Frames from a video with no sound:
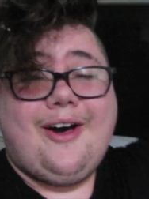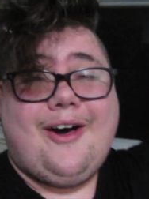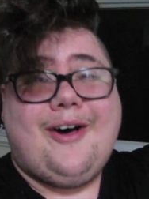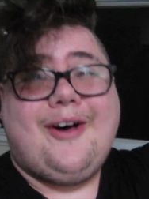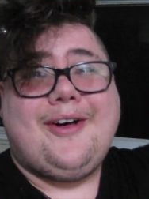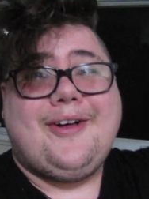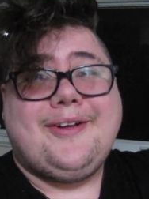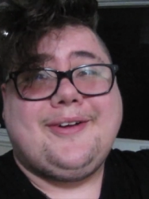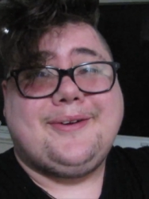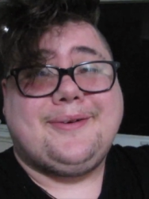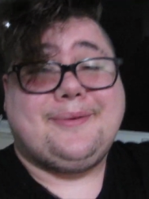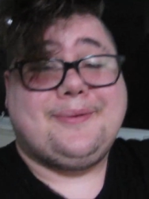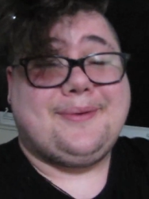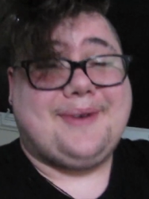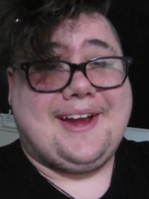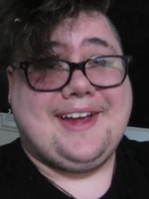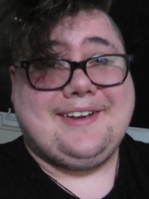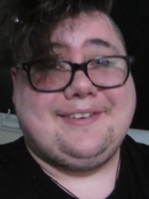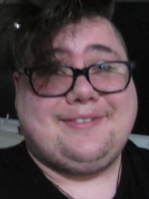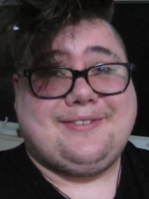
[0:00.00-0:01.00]

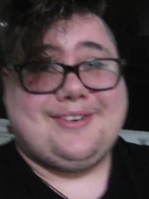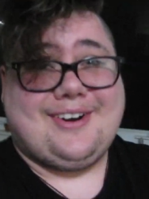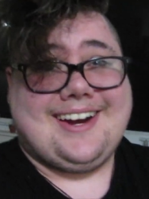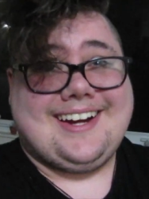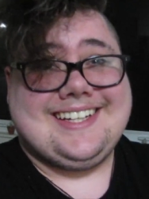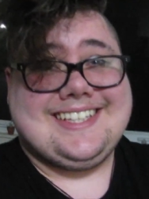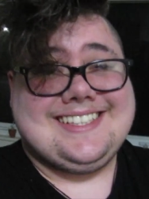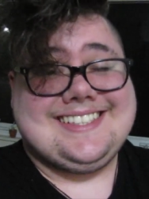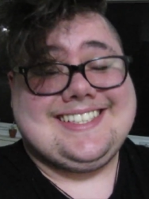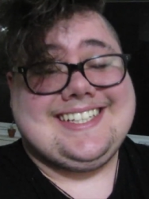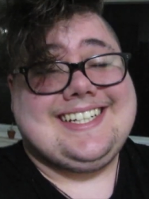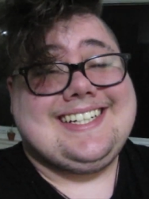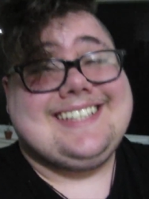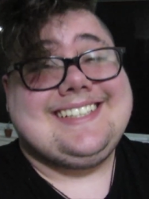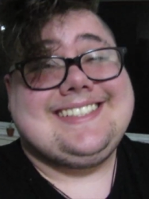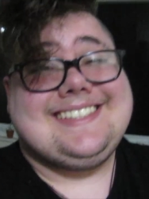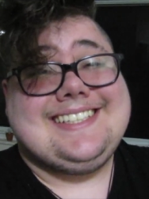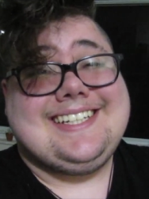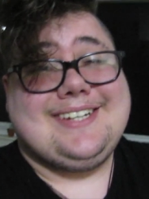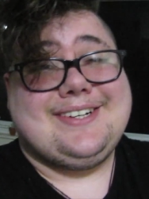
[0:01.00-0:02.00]
Alright friends, it
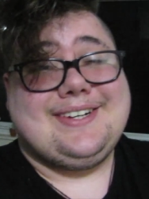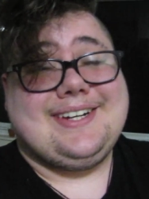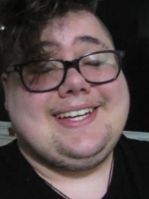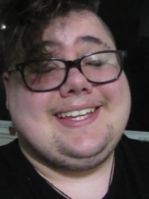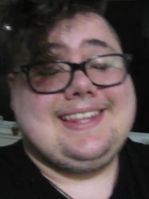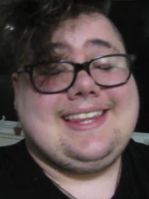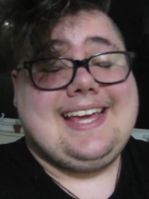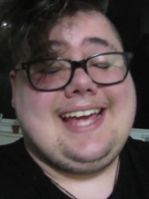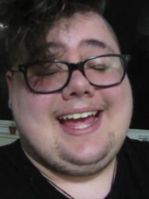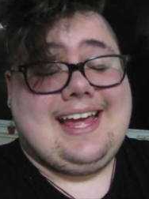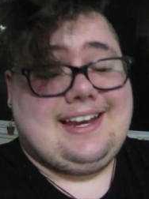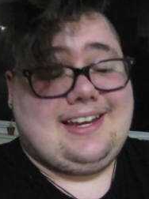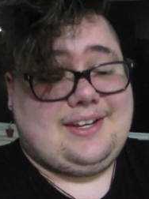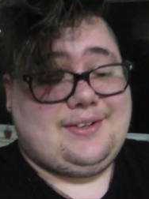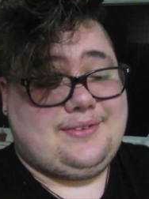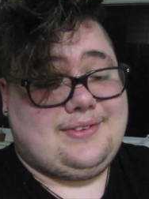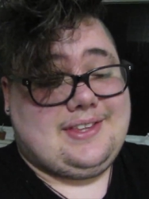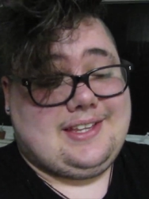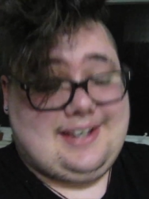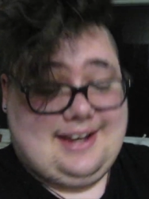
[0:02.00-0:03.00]
is nearing the end
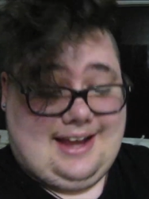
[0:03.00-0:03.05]
of the